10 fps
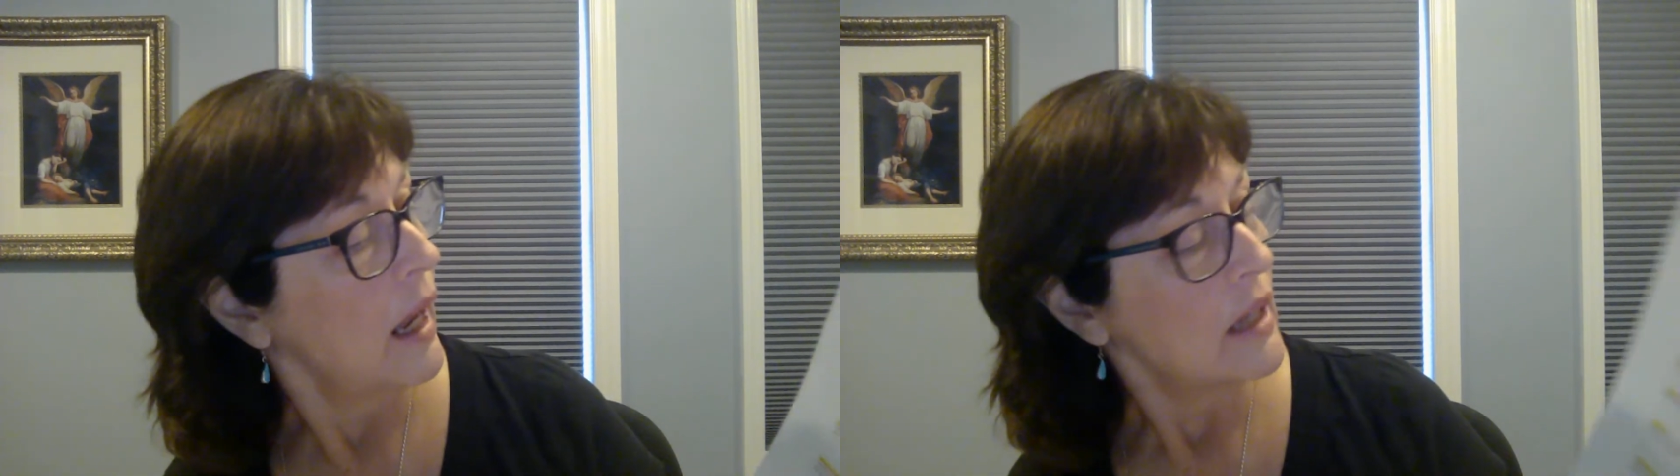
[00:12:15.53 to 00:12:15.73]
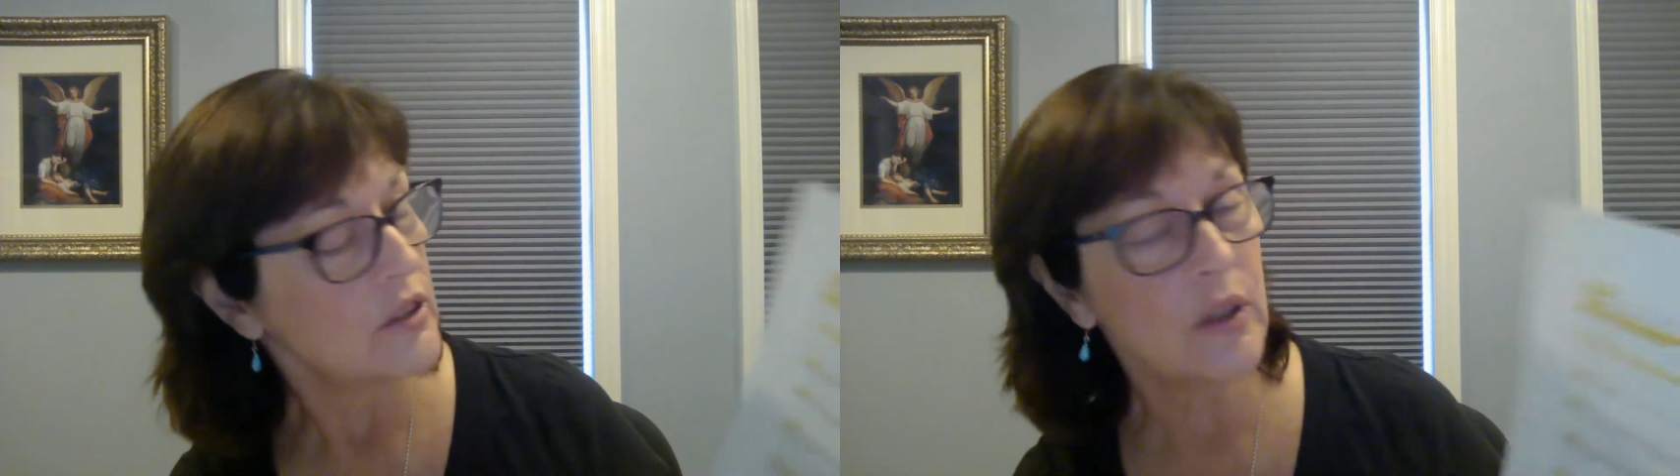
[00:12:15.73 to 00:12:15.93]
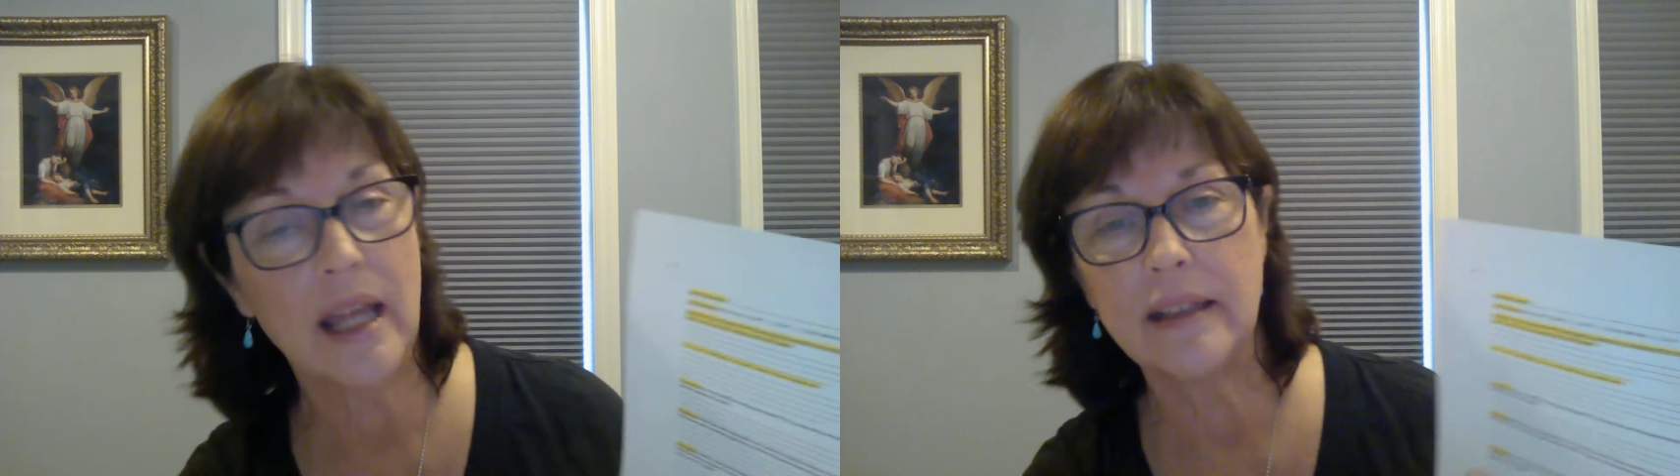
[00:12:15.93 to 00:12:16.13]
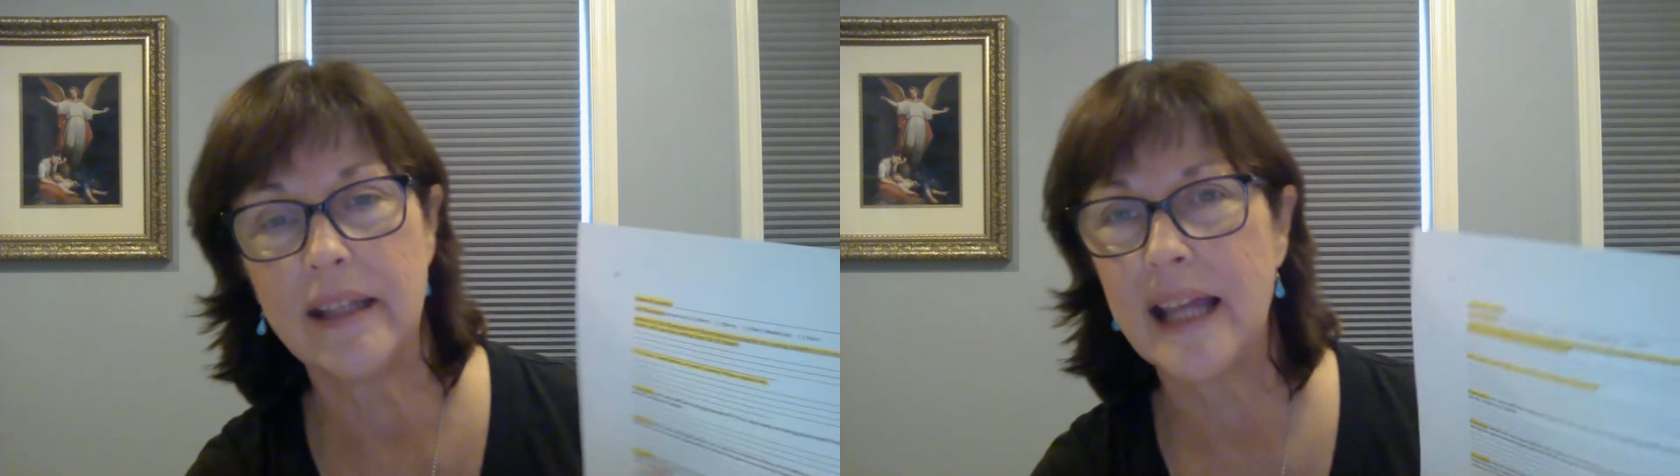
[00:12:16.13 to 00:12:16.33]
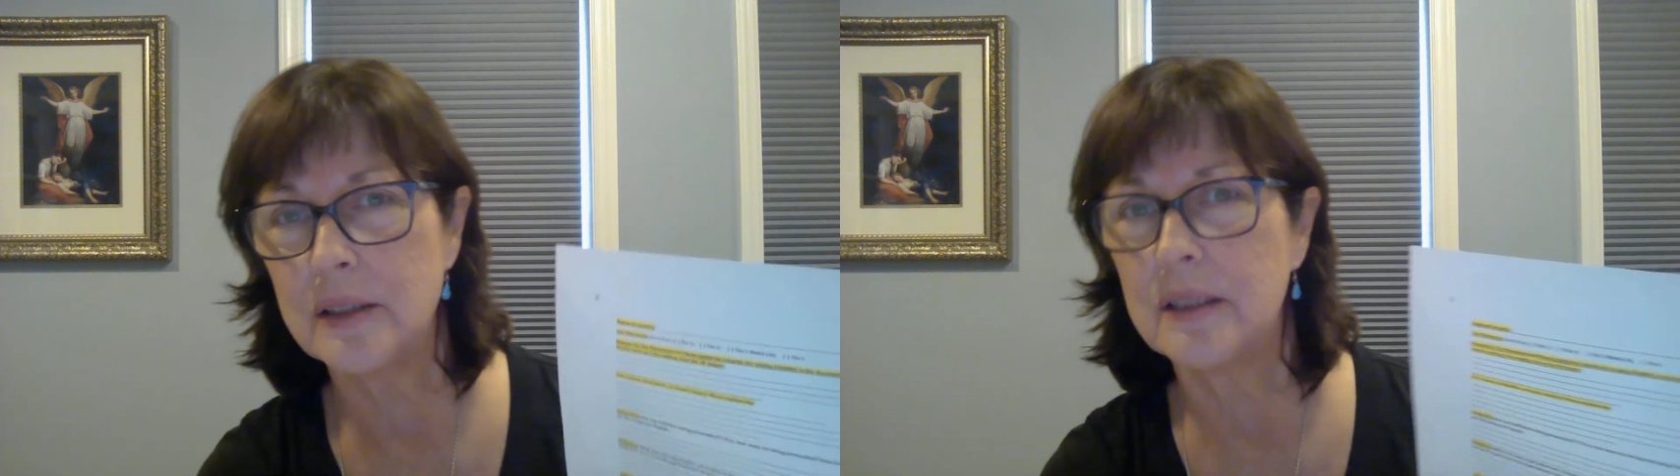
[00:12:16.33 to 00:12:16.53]
So then
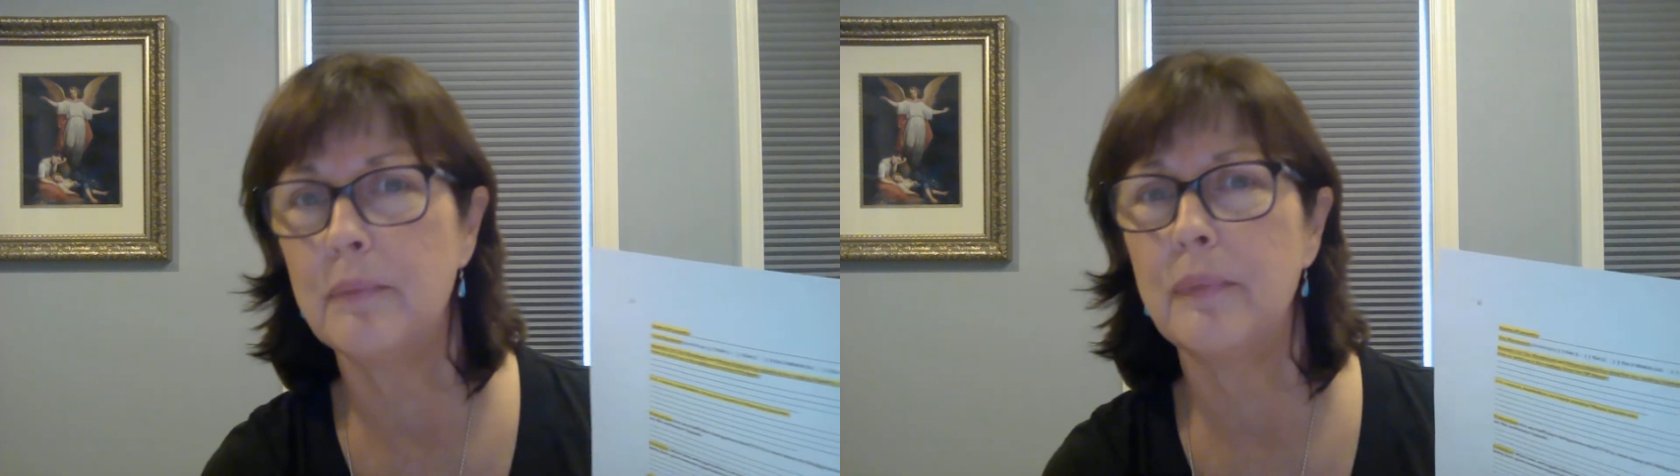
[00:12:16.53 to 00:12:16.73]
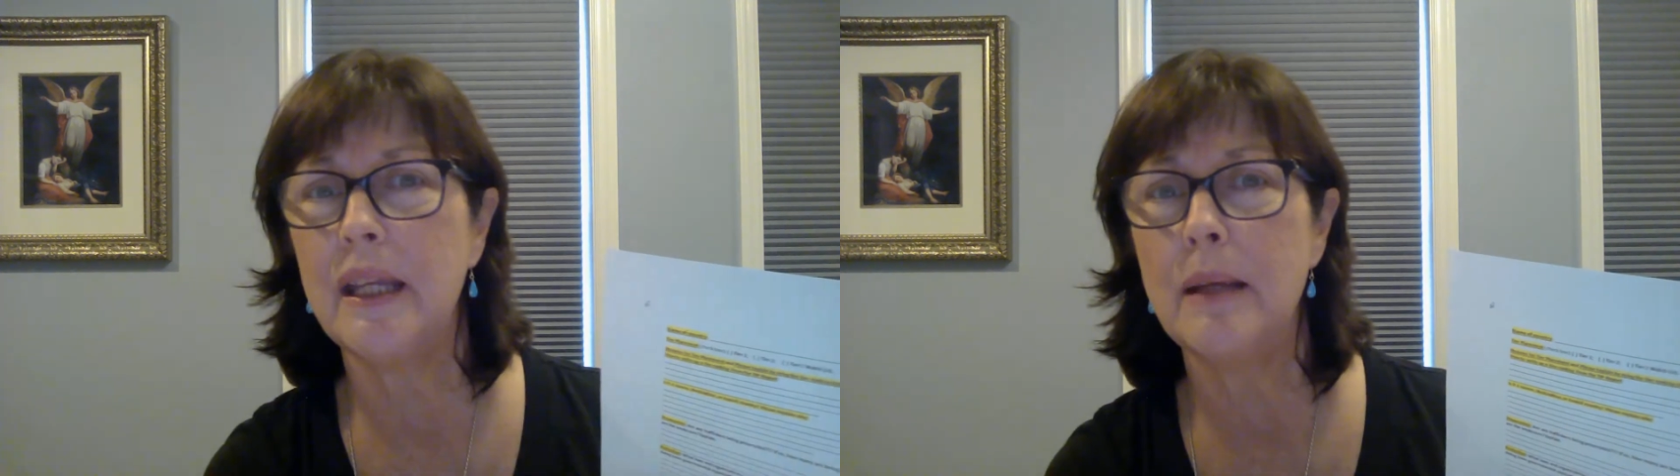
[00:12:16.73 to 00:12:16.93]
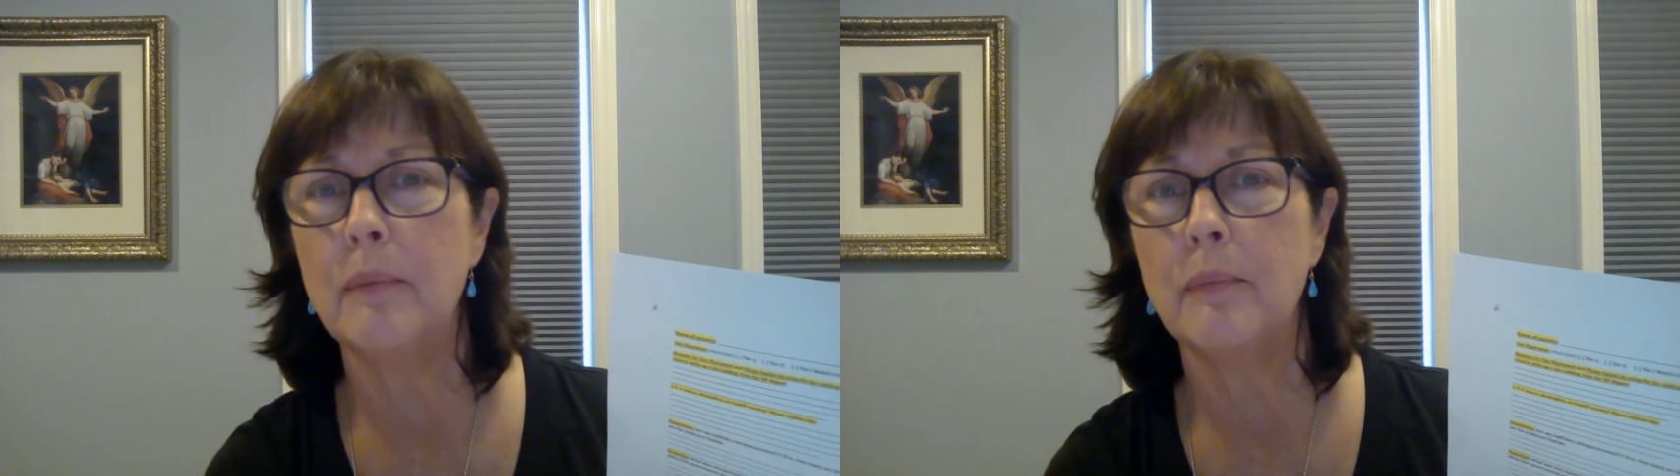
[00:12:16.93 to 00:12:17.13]
that's the